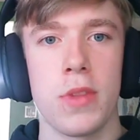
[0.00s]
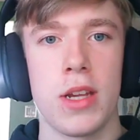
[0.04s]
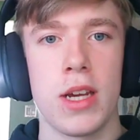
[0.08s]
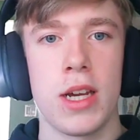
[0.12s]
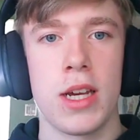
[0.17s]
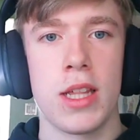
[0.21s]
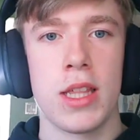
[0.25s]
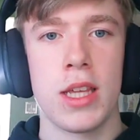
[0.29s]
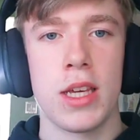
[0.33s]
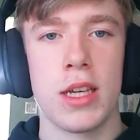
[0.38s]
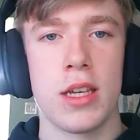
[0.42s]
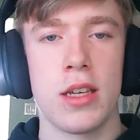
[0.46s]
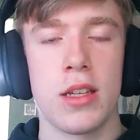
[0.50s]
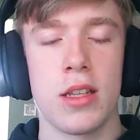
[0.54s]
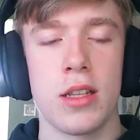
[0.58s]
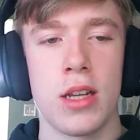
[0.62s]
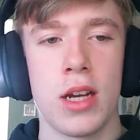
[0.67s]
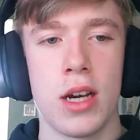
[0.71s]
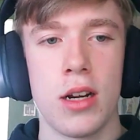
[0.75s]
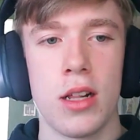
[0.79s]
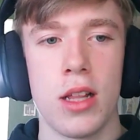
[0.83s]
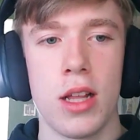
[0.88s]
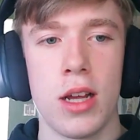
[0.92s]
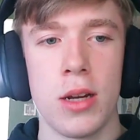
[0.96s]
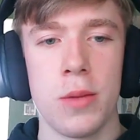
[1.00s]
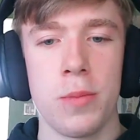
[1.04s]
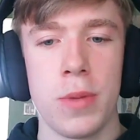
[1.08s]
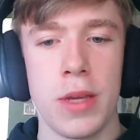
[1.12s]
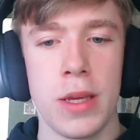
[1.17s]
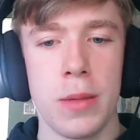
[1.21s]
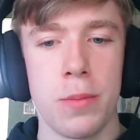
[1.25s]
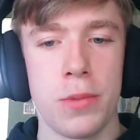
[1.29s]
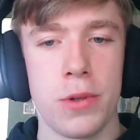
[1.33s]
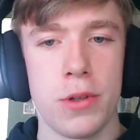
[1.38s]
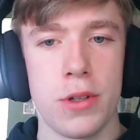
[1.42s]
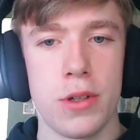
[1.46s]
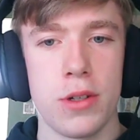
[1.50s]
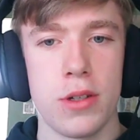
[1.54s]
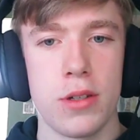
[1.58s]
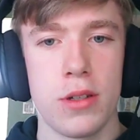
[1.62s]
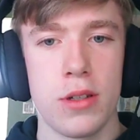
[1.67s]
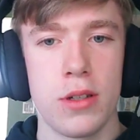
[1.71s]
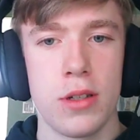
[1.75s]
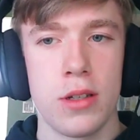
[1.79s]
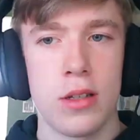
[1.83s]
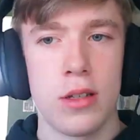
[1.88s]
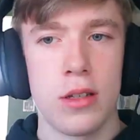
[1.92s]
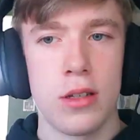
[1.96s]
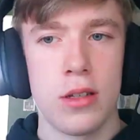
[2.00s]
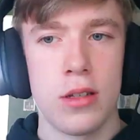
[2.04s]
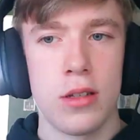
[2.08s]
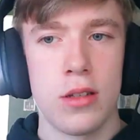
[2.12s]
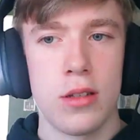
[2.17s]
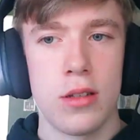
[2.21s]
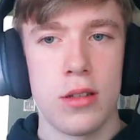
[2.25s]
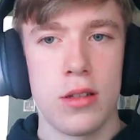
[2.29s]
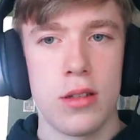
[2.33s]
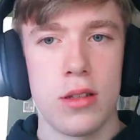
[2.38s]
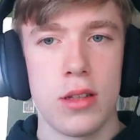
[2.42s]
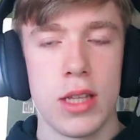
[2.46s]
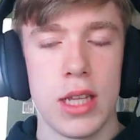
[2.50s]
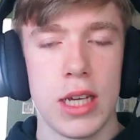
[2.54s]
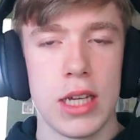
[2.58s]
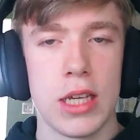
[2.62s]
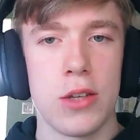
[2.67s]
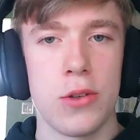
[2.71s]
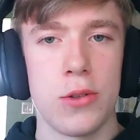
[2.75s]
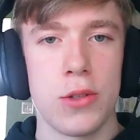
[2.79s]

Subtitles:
I think not a lot of people, like